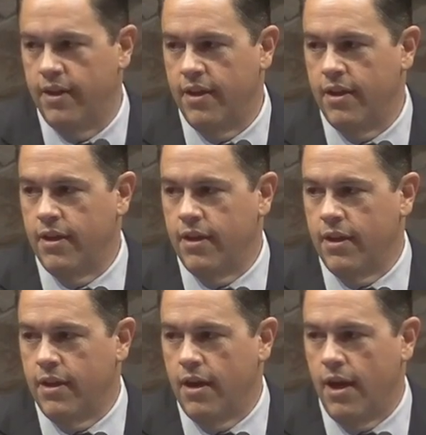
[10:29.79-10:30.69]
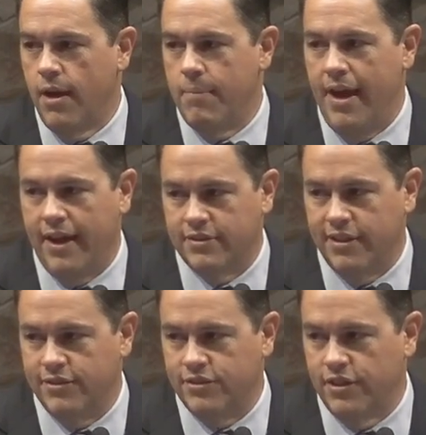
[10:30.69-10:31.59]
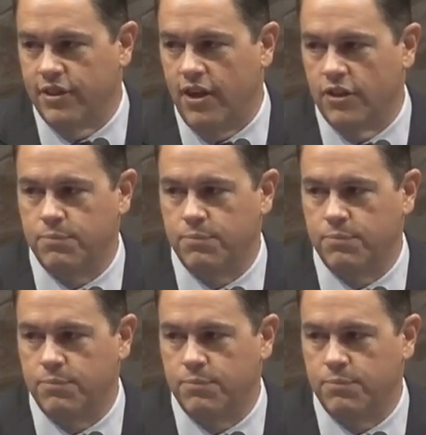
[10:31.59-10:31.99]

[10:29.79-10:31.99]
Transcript: um, access to the gospel, no